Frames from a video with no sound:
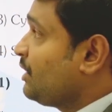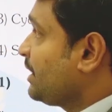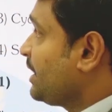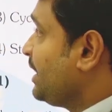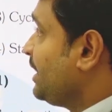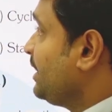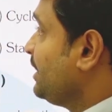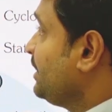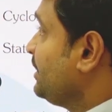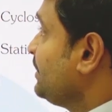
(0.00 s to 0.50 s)

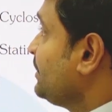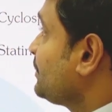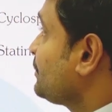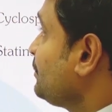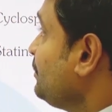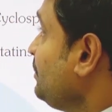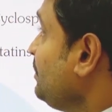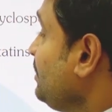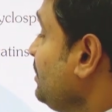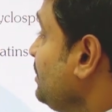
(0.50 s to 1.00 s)
Okay,
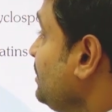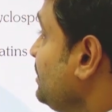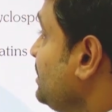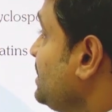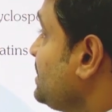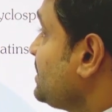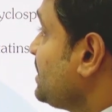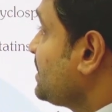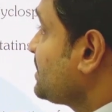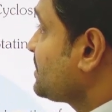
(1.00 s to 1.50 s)
so
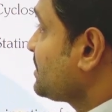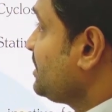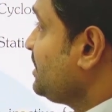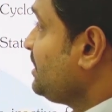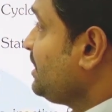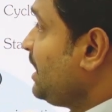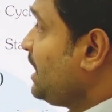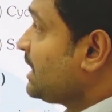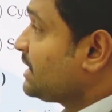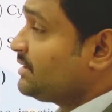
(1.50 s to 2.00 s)
he's asking
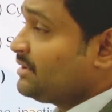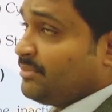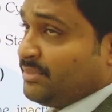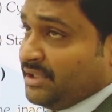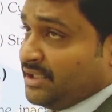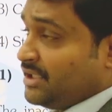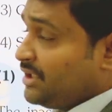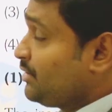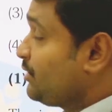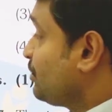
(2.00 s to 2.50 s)

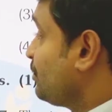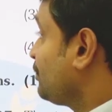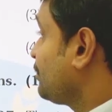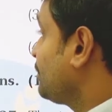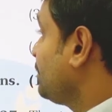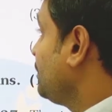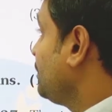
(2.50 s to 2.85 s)
arithmetic growth.